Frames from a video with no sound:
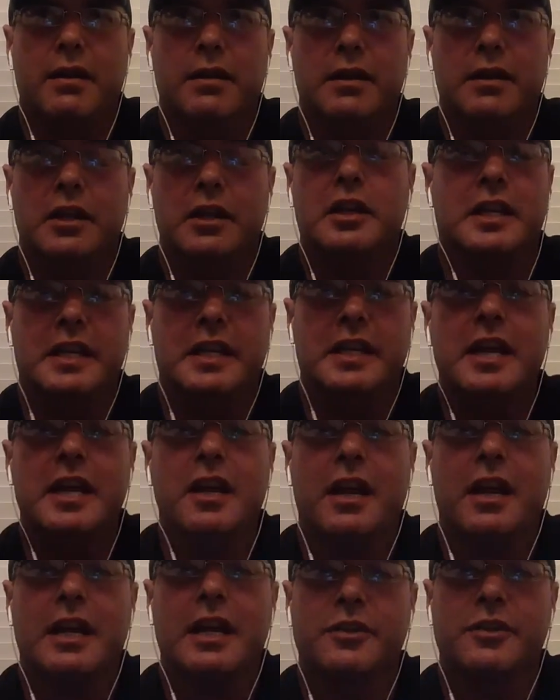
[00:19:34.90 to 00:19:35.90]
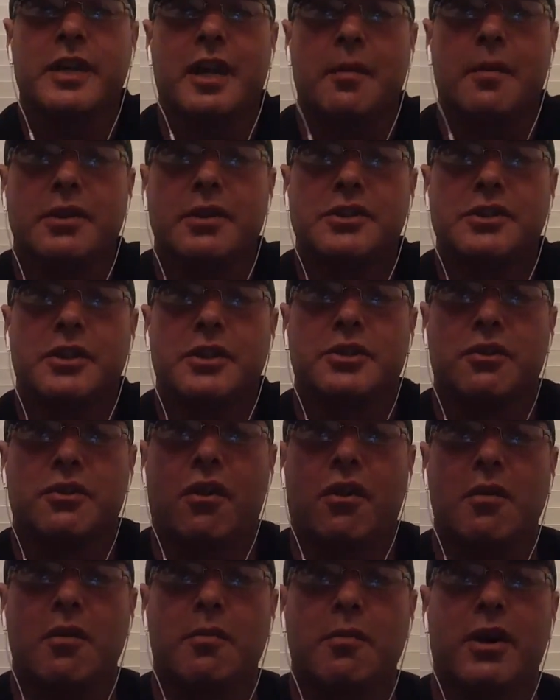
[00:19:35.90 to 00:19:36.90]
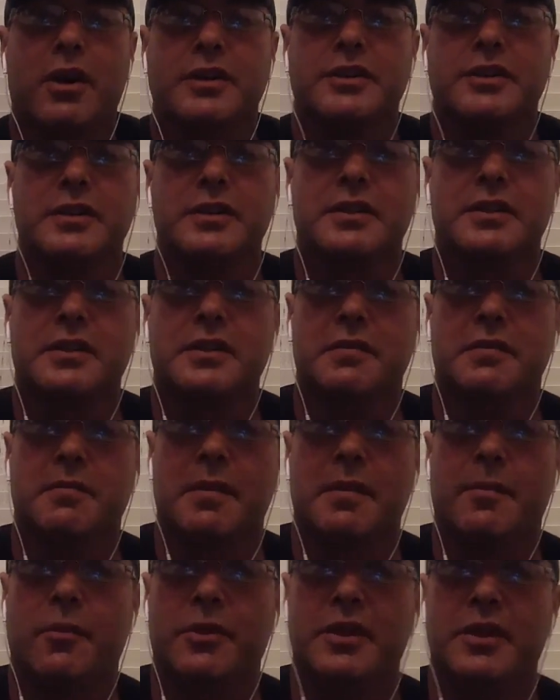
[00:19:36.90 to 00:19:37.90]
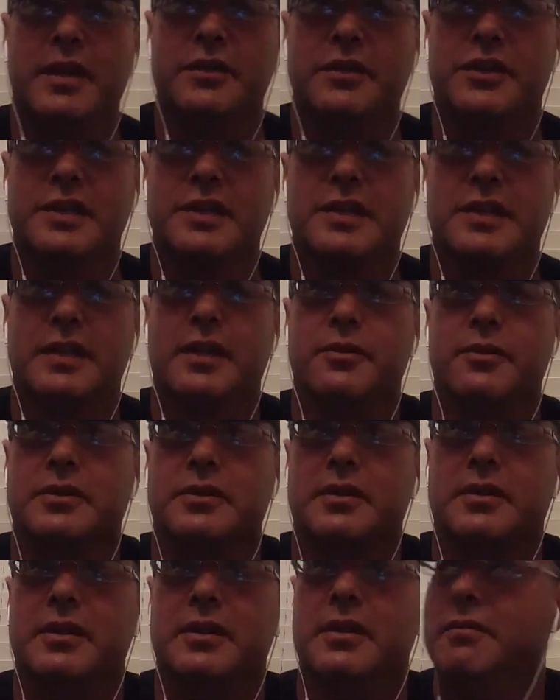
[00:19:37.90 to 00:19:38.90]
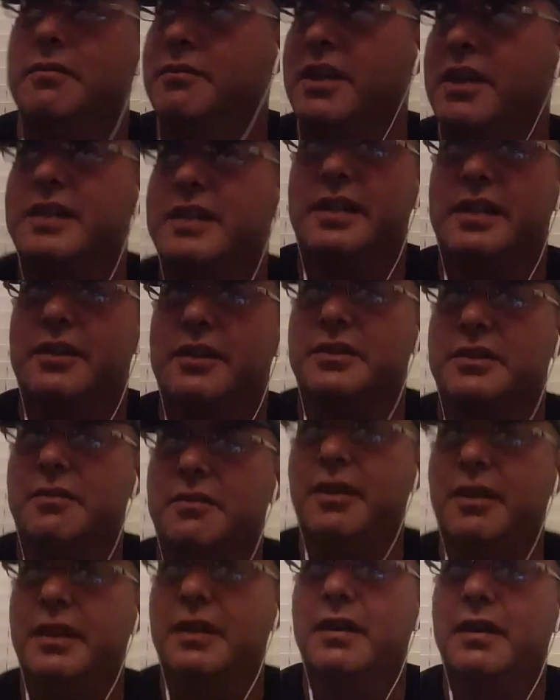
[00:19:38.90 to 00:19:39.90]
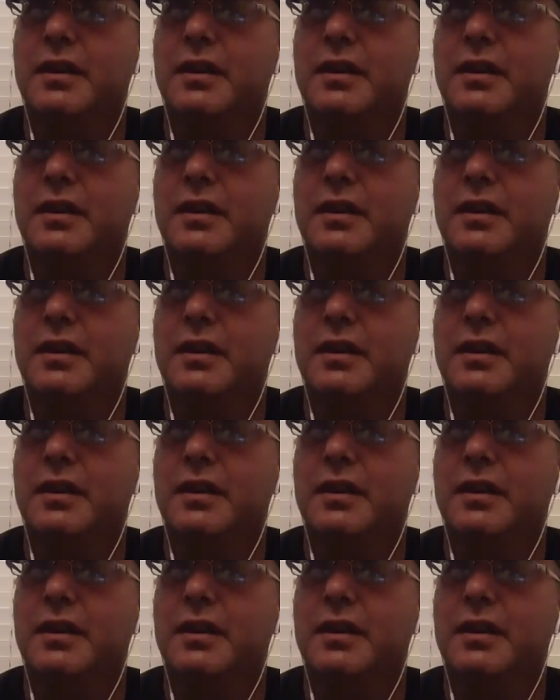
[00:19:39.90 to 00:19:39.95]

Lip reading: he got a bunch of those long blotches. Remember when you had Jason Nelson, right?